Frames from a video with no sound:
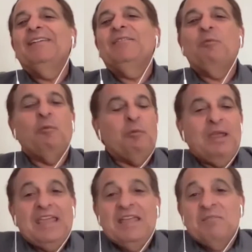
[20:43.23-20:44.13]

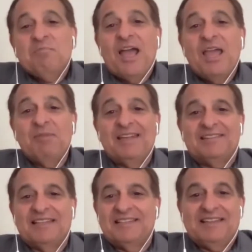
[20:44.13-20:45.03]
in my
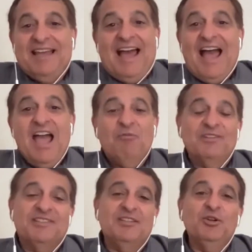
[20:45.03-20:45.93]
business, I
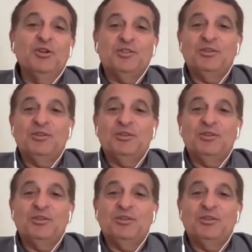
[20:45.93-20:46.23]
wasn't used